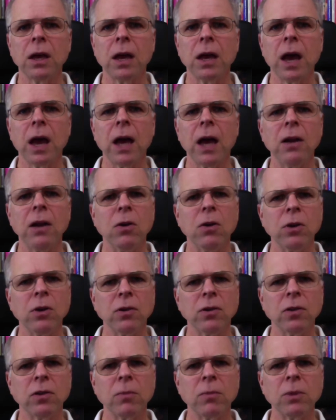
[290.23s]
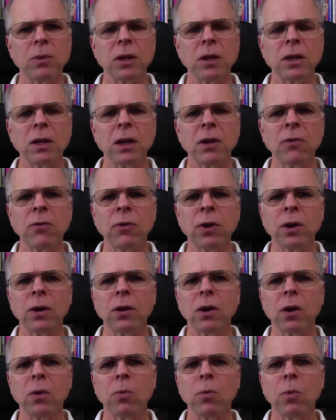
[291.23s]
I noticed something different
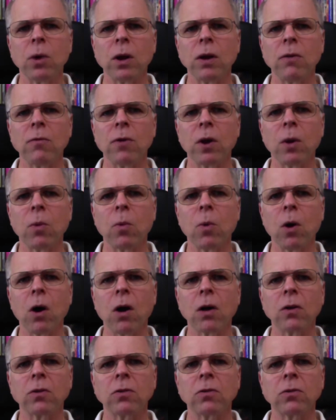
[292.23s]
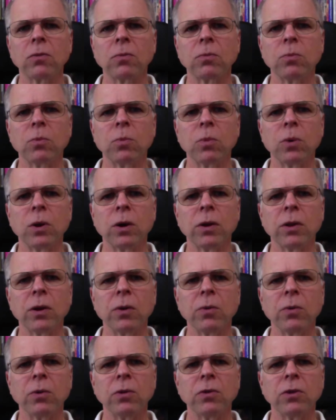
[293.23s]
on one of our walks where there
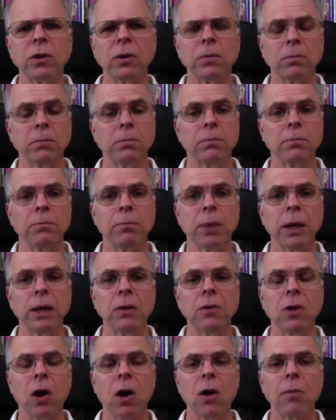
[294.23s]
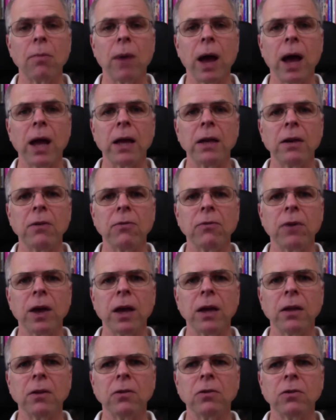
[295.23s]
was a big dog behind a
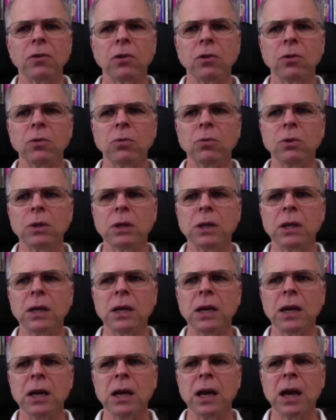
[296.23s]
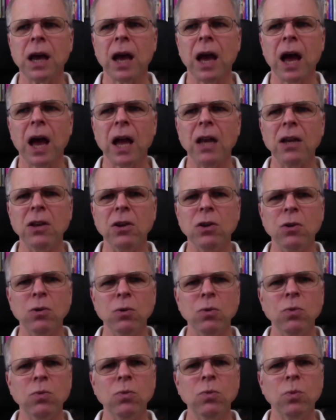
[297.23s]
fence who I
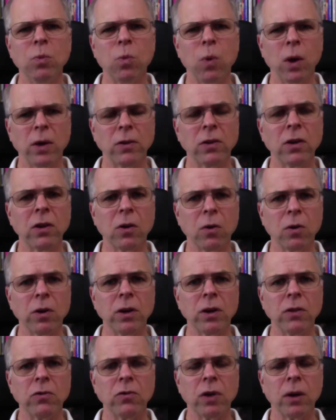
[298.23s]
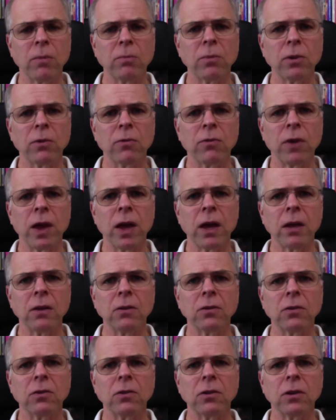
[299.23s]
knew wasn't going to jump the
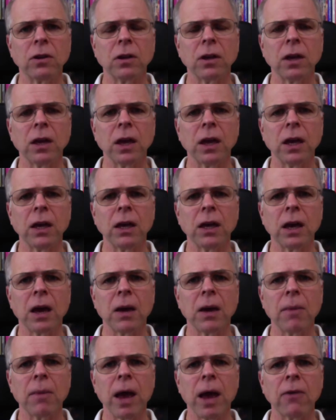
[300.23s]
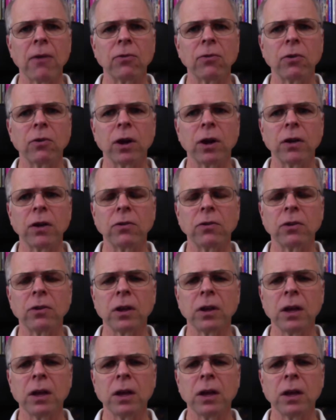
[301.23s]
fence, and come after us.